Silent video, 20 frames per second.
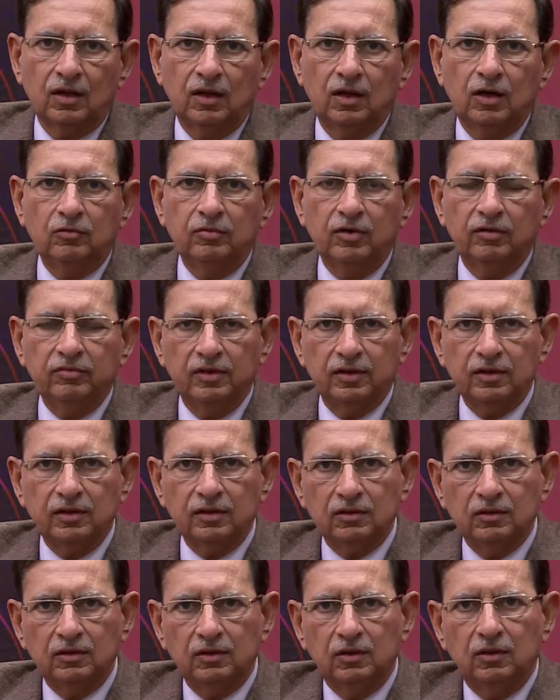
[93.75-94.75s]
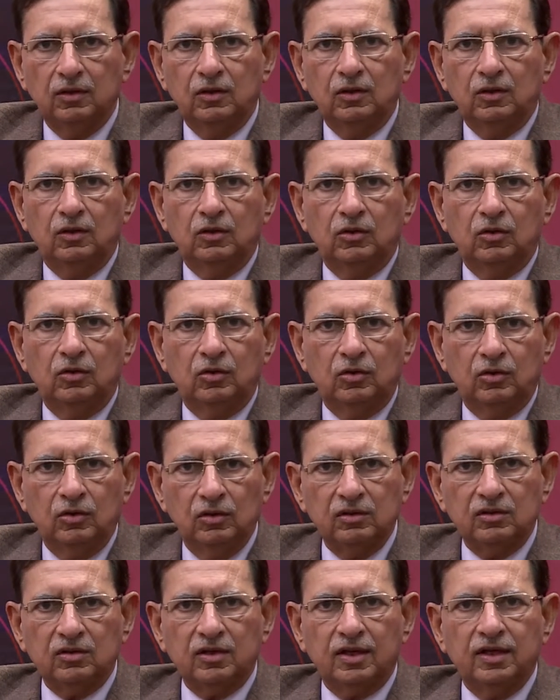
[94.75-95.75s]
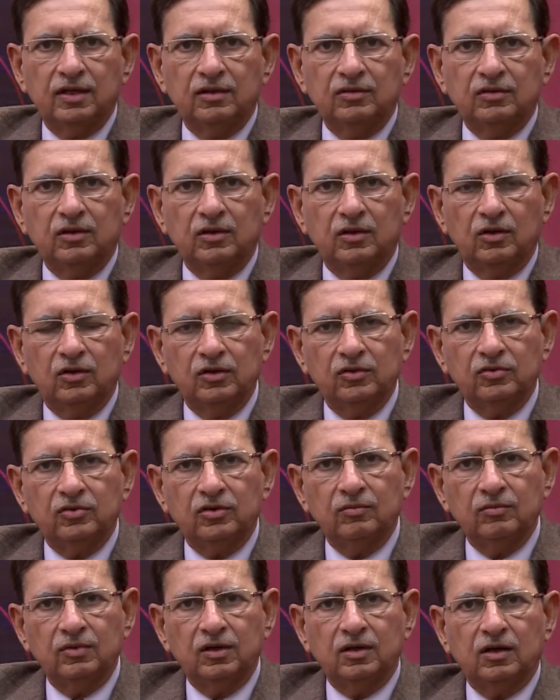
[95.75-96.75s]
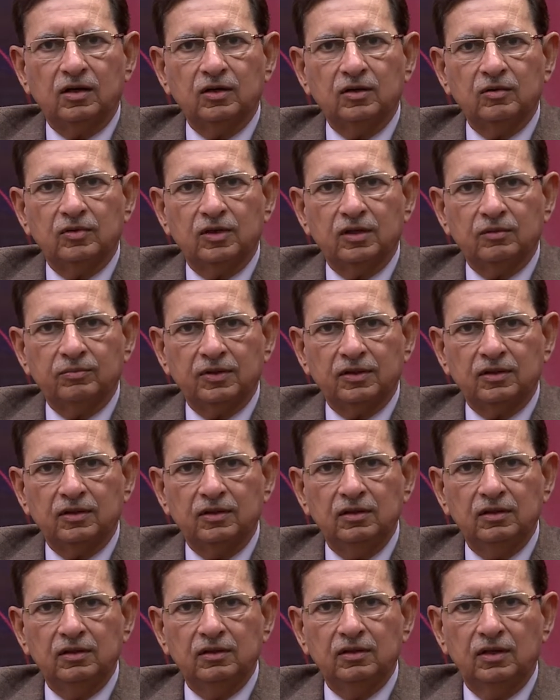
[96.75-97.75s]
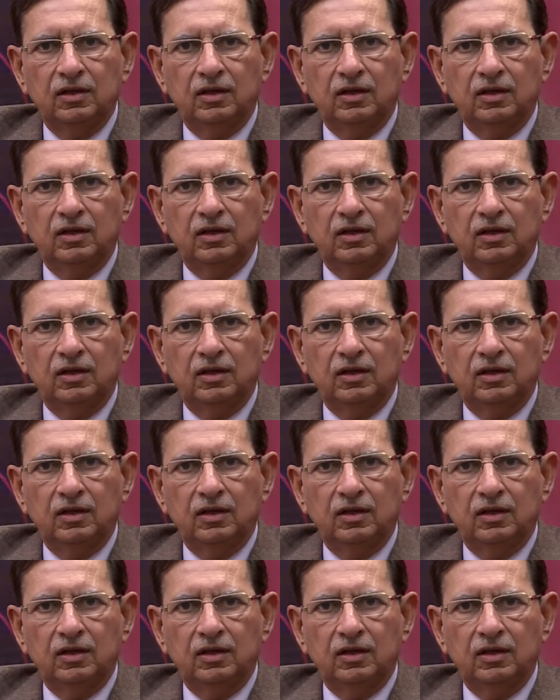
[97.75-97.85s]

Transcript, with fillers: However, all trials in non-ischemic cardiomyopathy